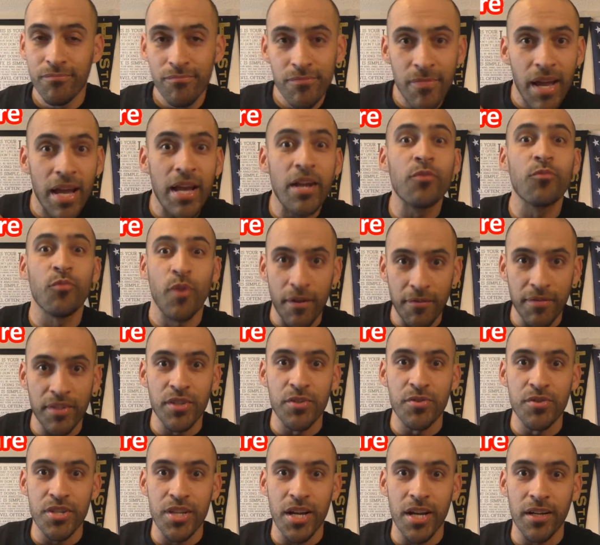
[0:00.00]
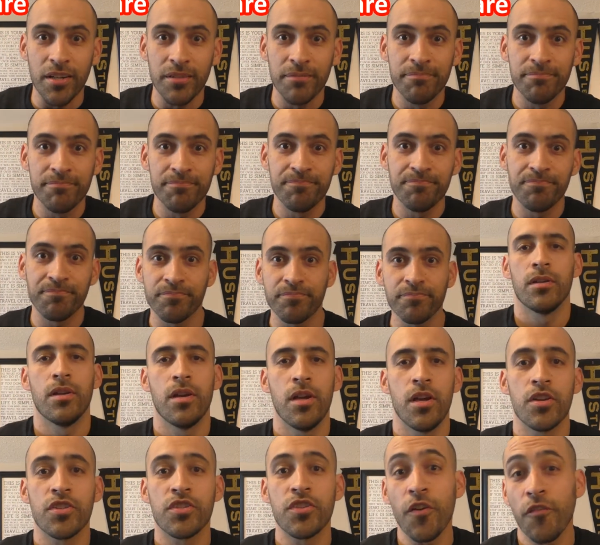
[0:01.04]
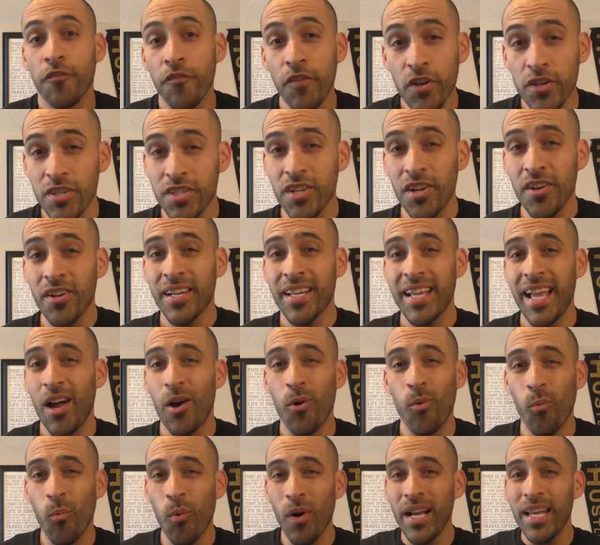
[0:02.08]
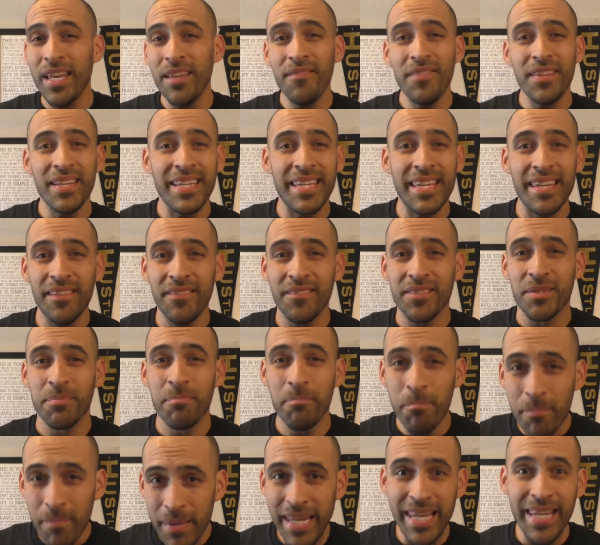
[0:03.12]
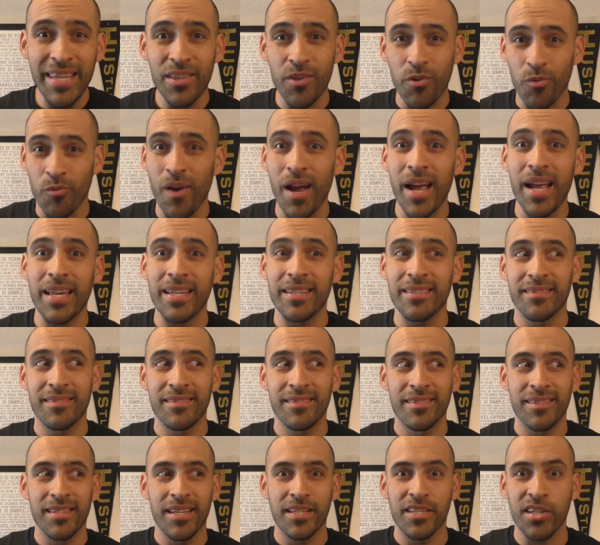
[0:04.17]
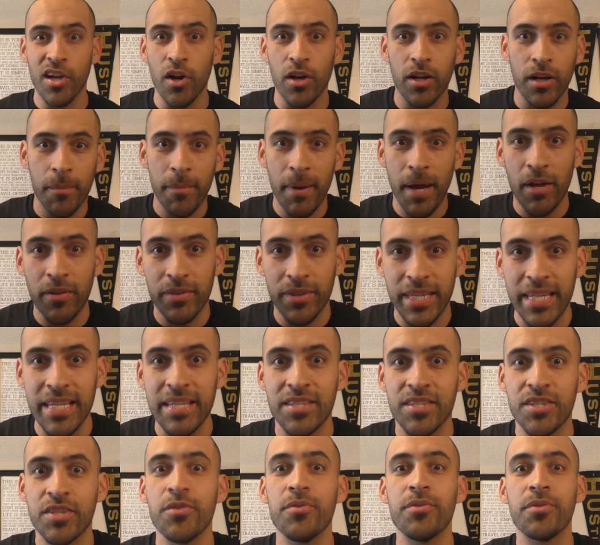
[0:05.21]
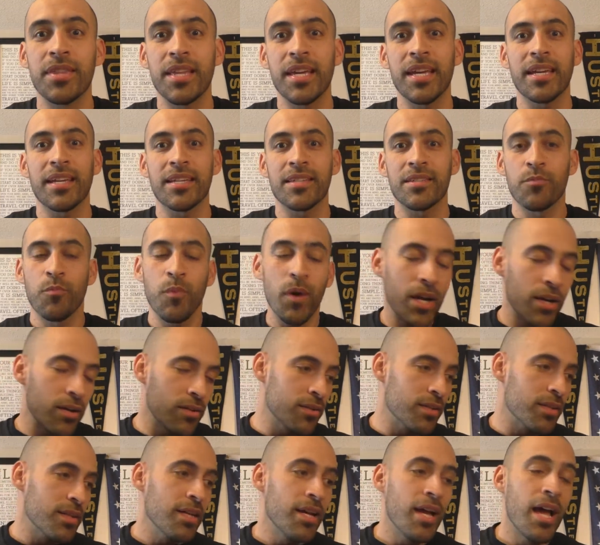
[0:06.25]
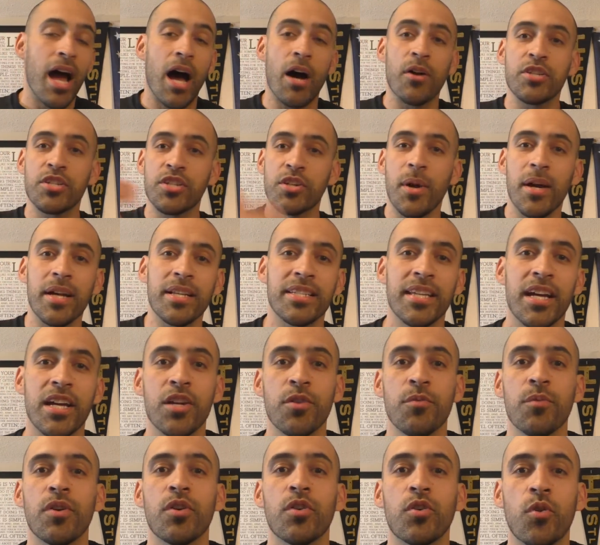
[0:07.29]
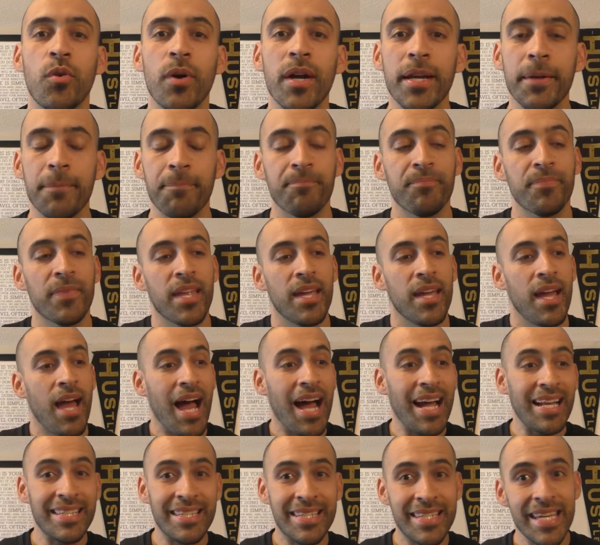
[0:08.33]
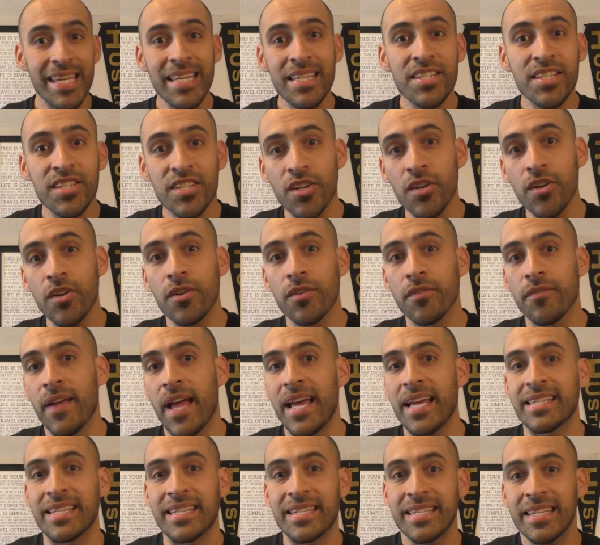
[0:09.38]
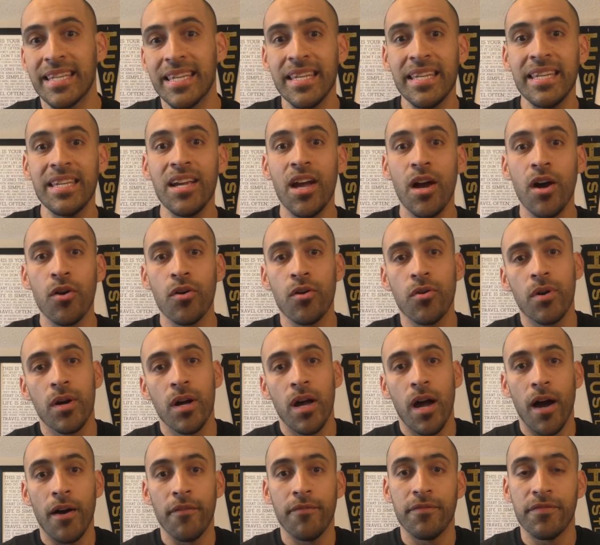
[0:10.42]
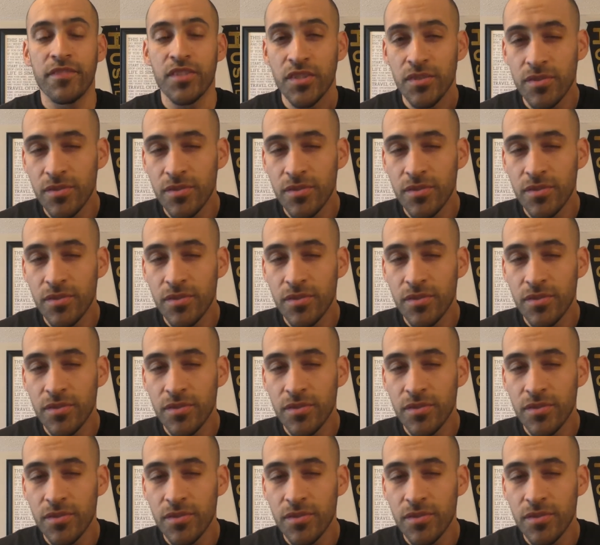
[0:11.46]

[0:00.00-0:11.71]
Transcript: and revenue share. So first, starting out, what even gives me the right to talk about these two things? Well, I'll just go ahead and tell you real quick. I did serve as a CEO of